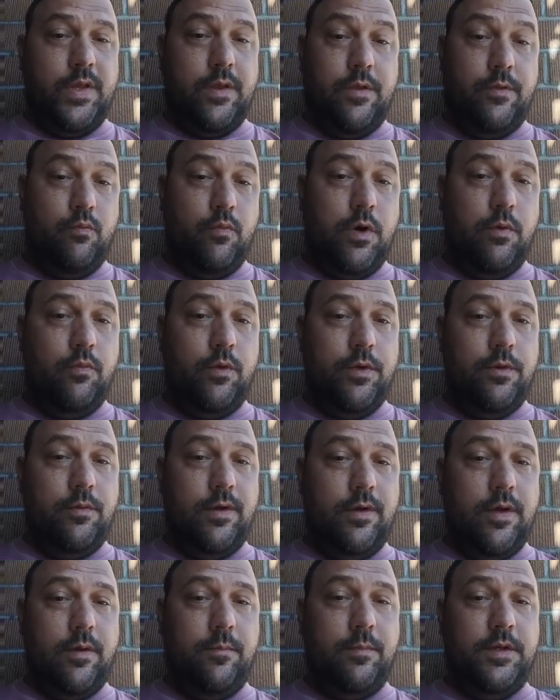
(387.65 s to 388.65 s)
what
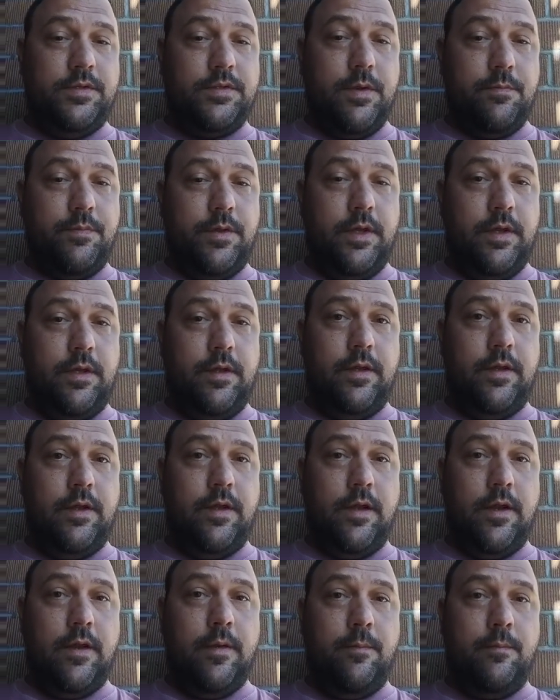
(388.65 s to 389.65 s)
would be something
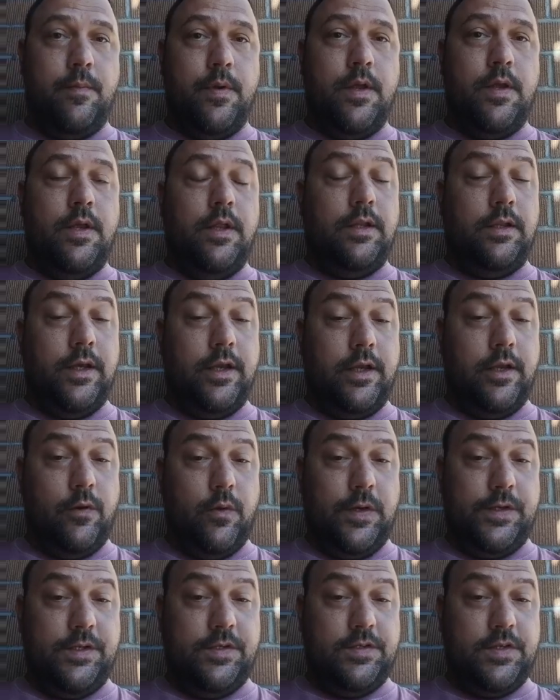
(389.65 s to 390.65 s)
like an
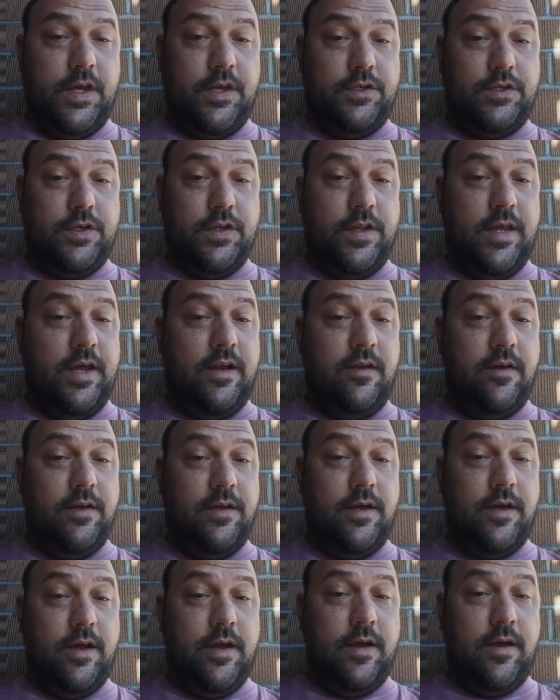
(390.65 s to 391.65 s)
organization that
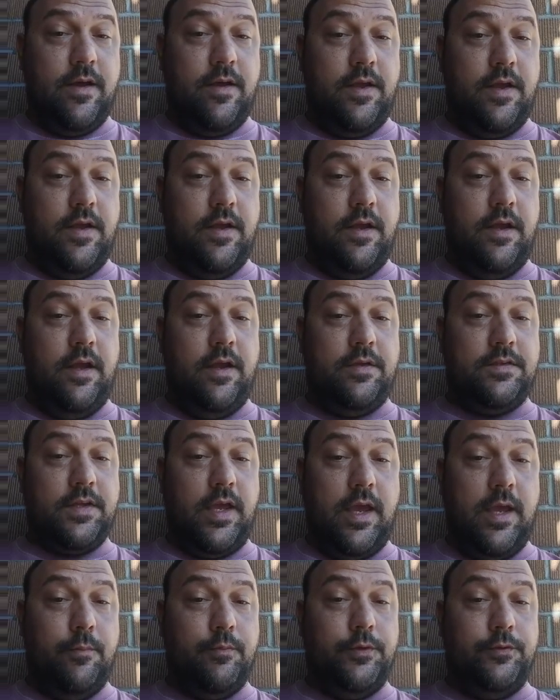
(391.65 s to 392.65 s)

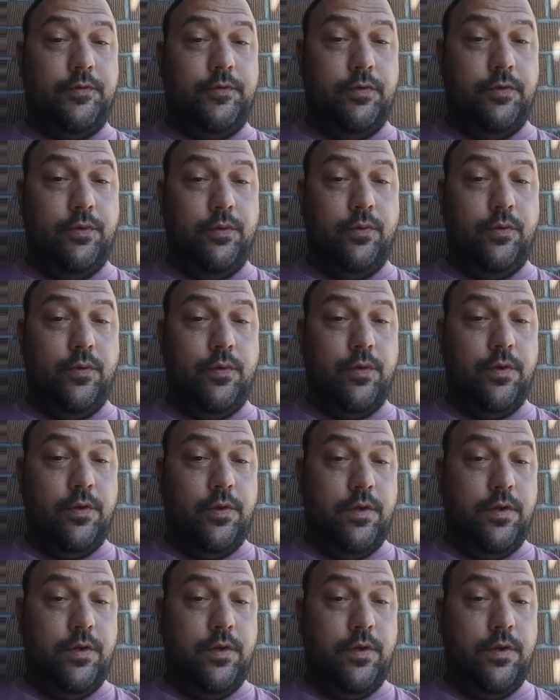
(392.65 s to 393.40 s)
is able to